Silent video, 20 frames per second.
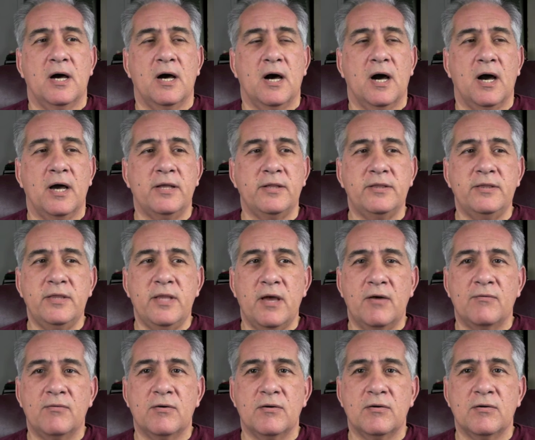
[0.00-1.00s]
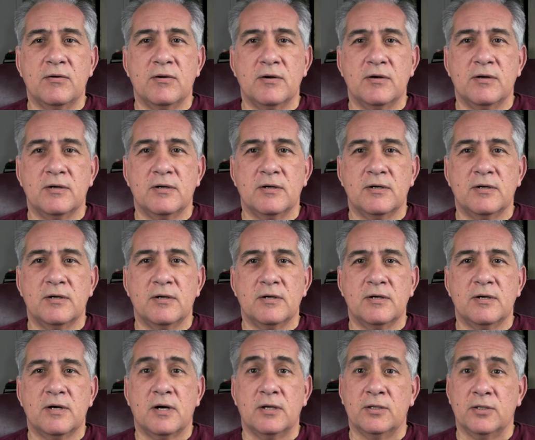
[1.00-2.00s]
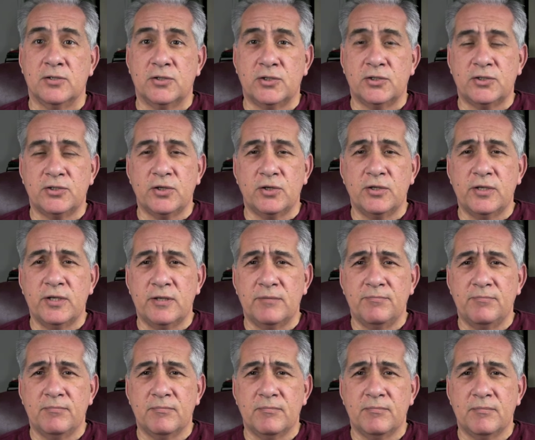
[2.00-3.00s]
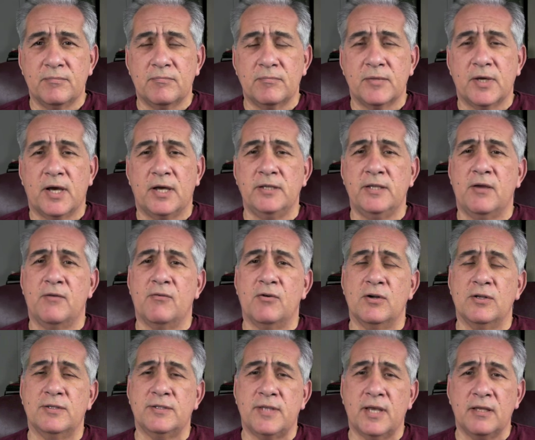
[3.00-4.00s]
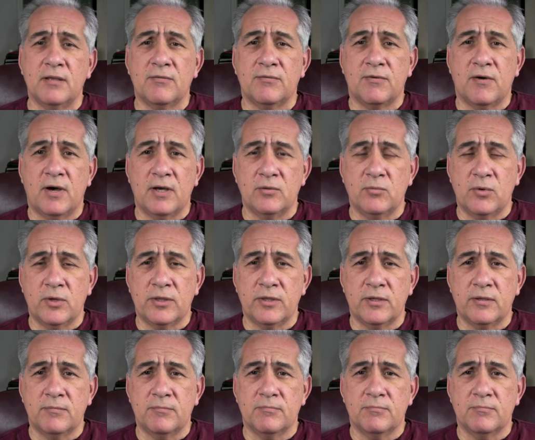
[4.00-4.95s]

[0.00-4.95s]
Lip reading: I never understood it. I never identified with it.